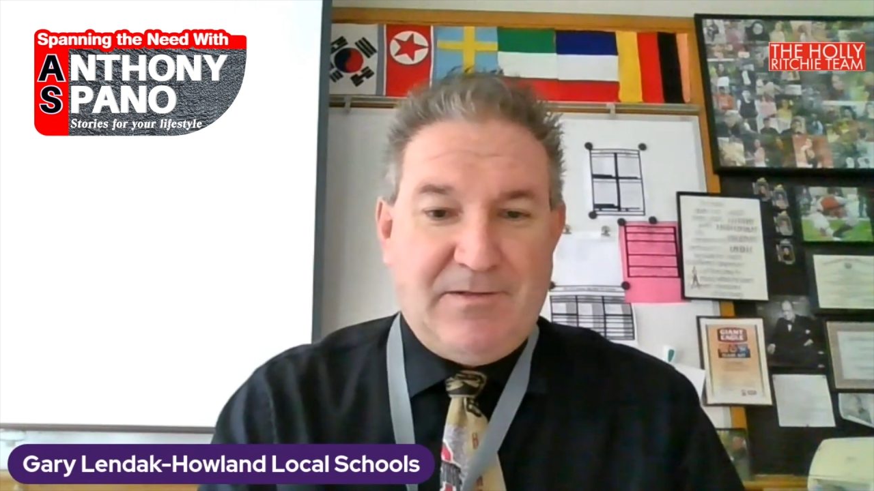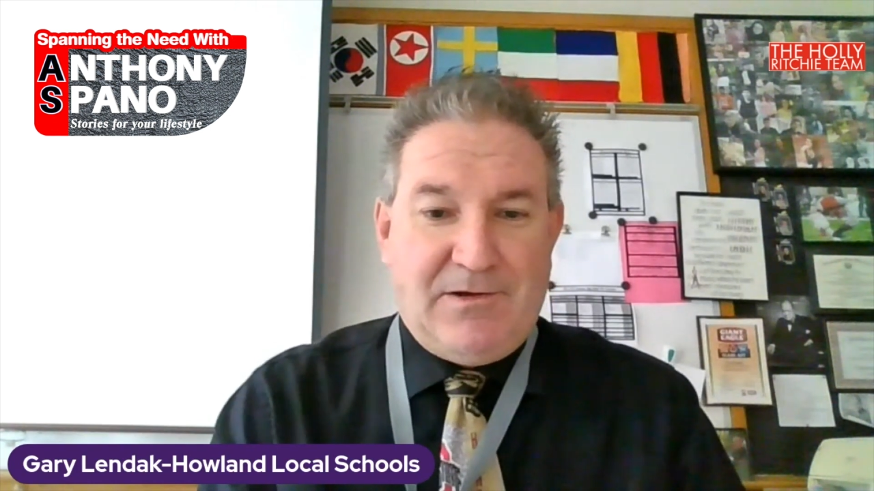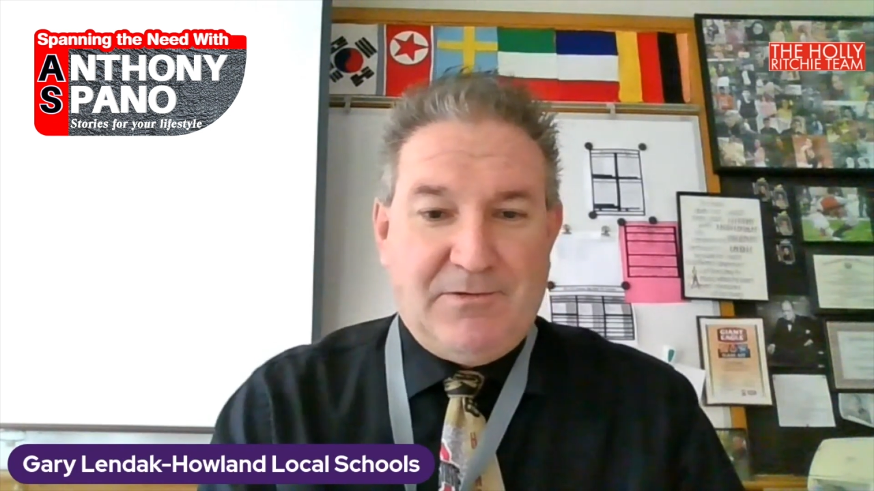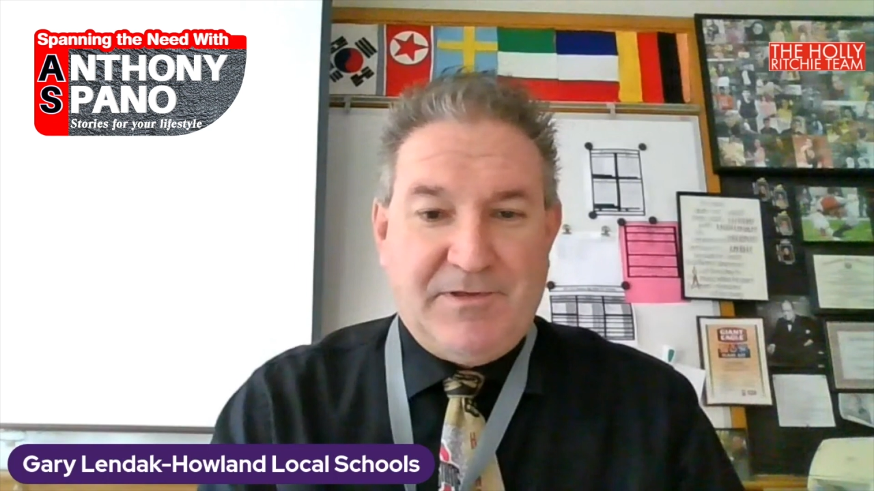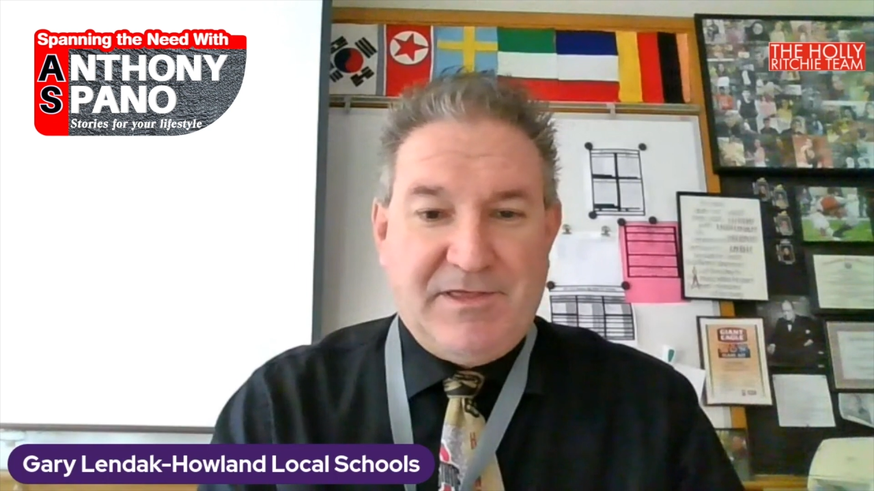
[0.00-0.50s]

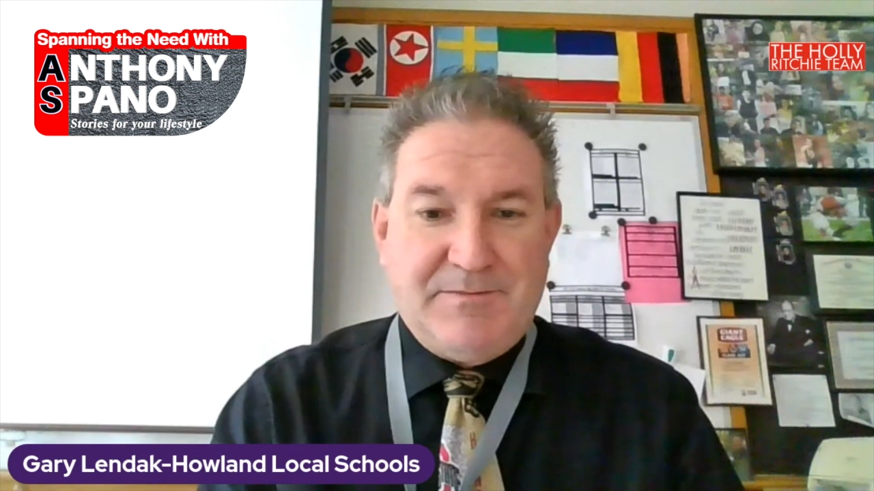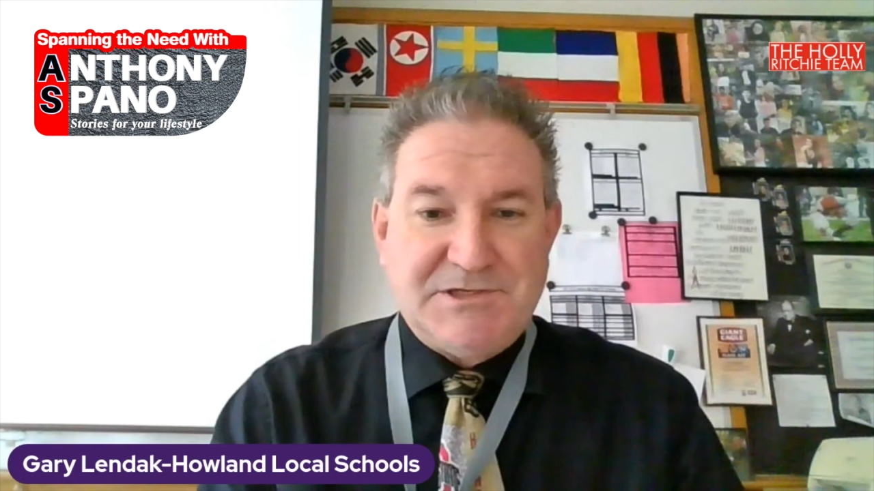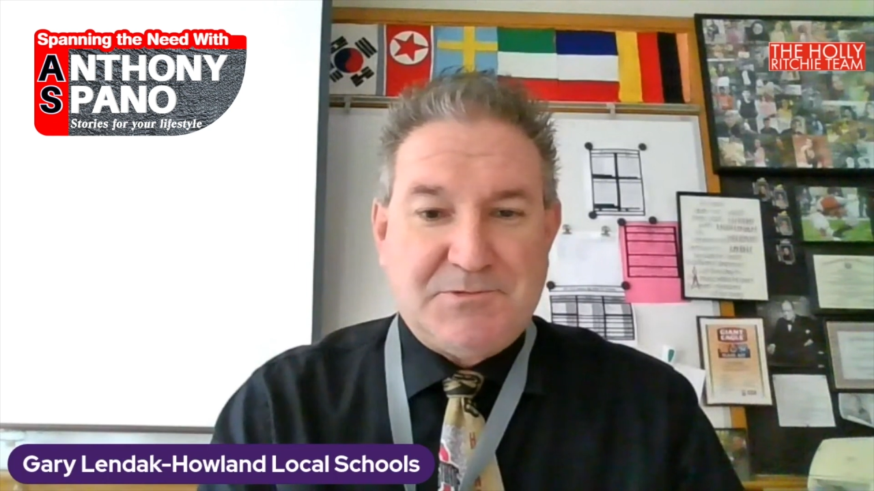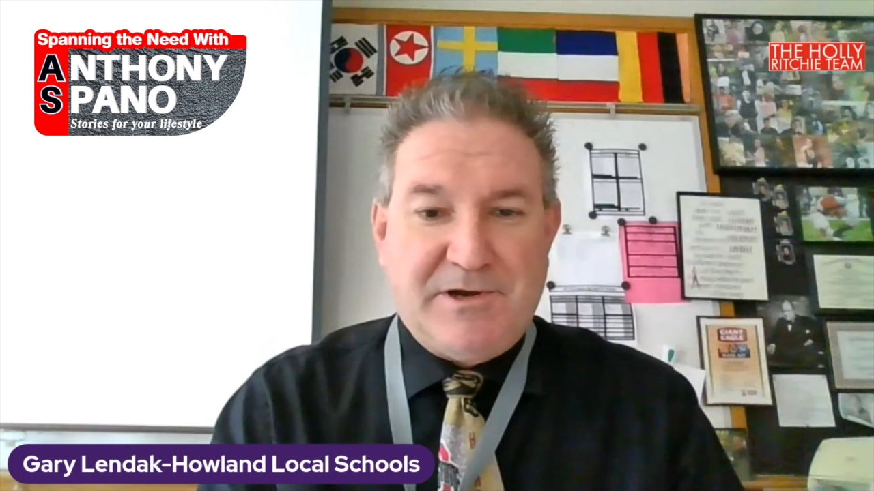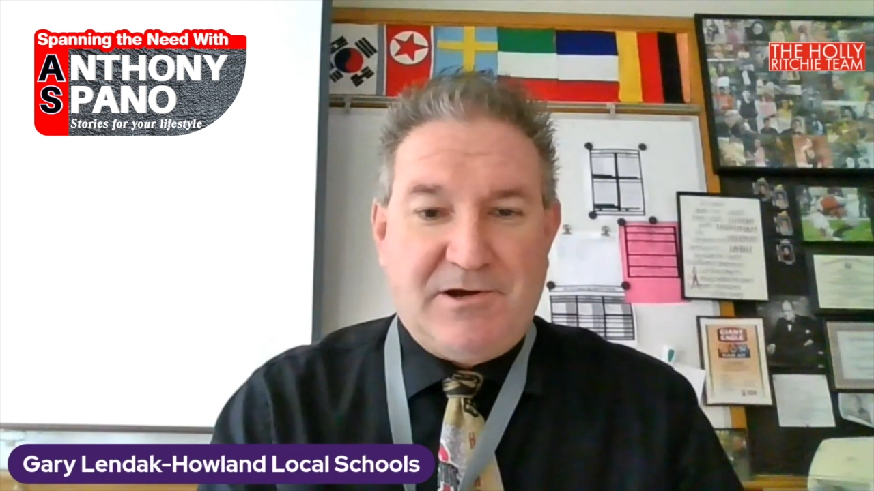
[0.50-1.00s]
along with
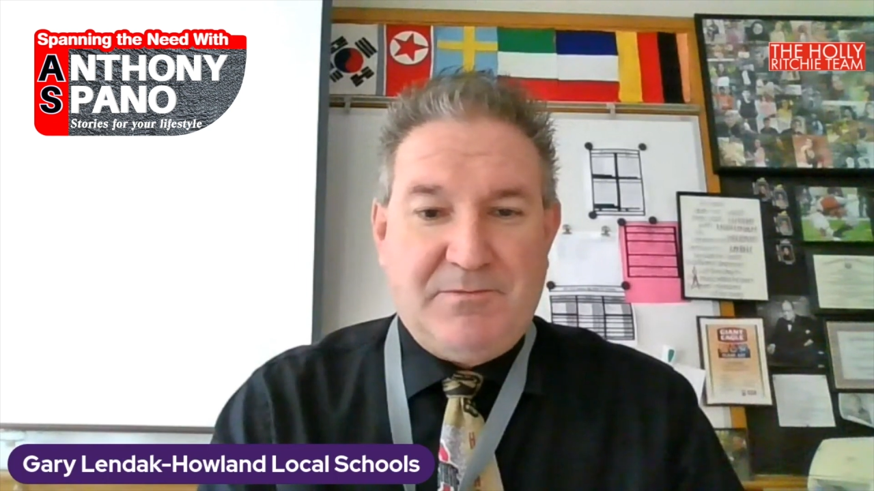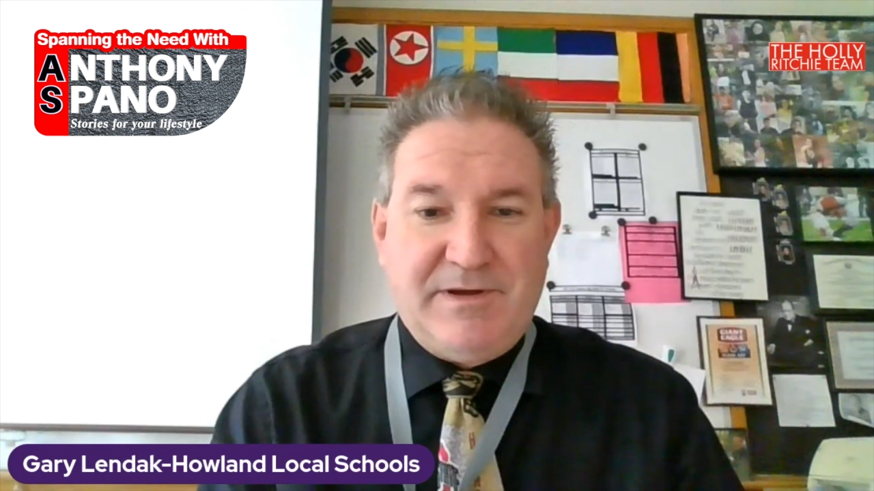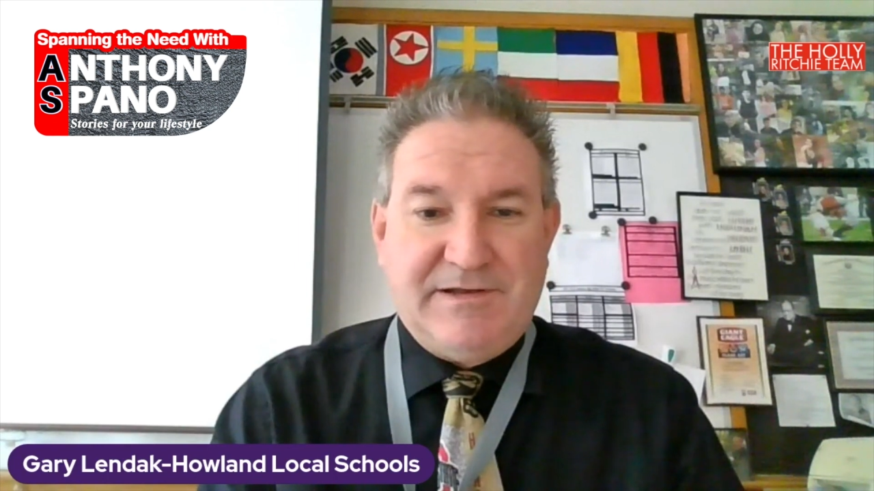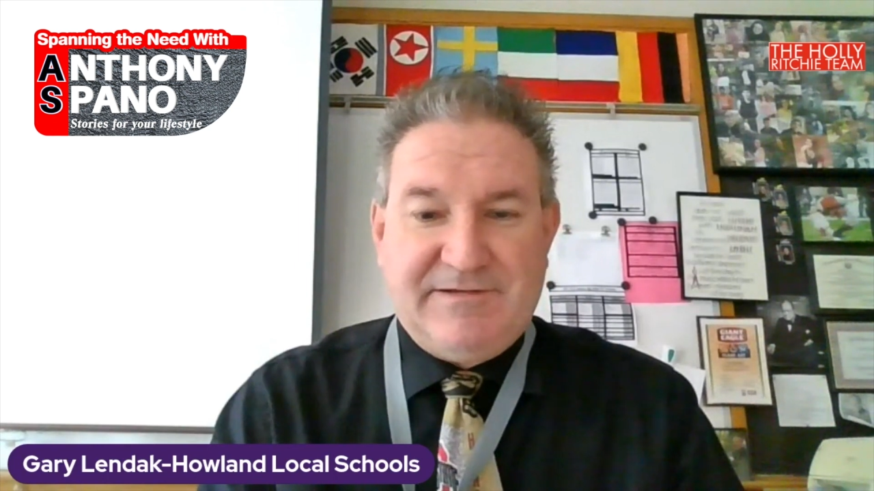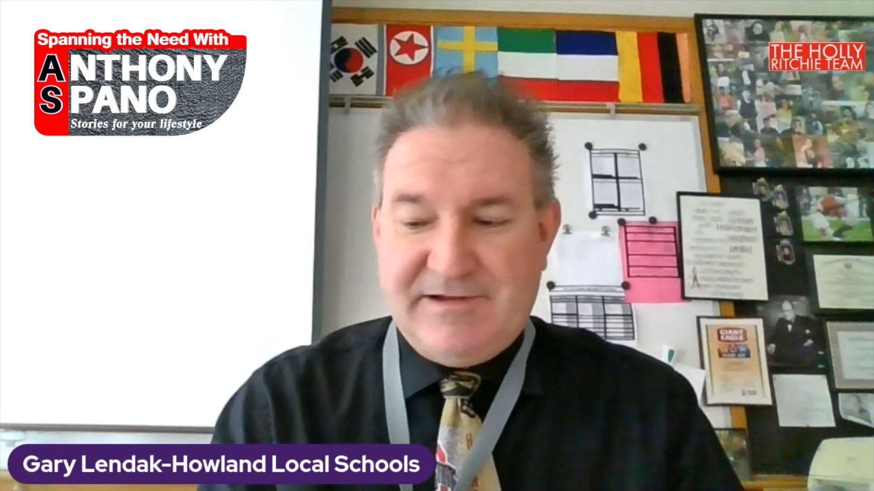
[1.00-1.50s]
them as well.
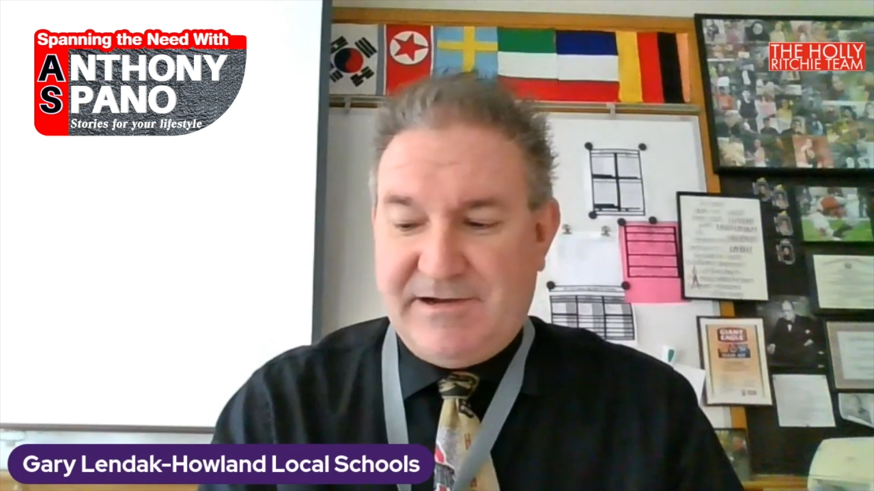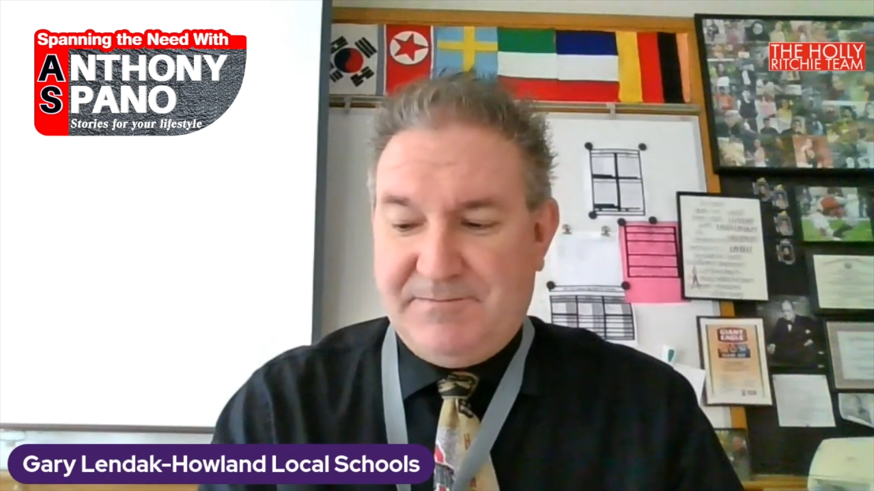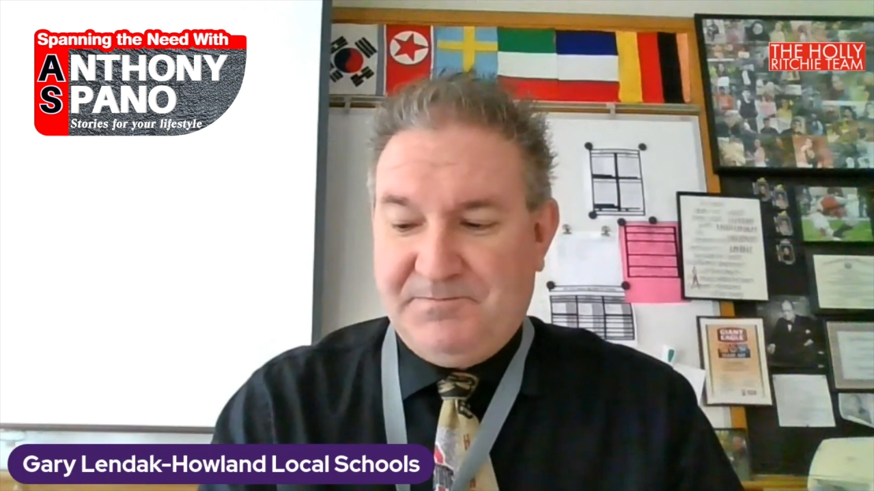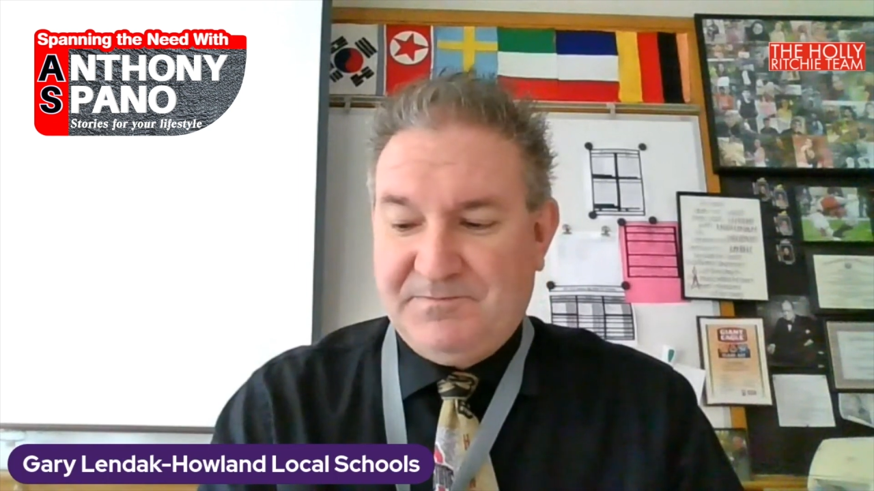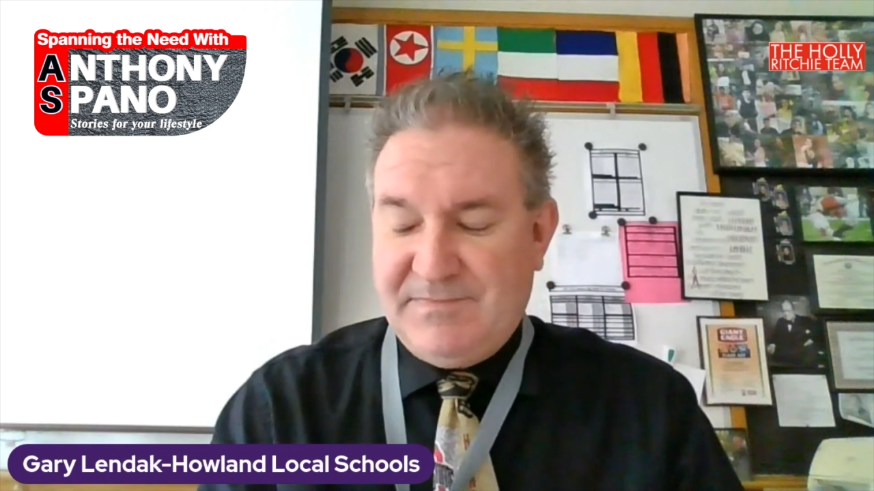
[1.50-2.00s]
But um,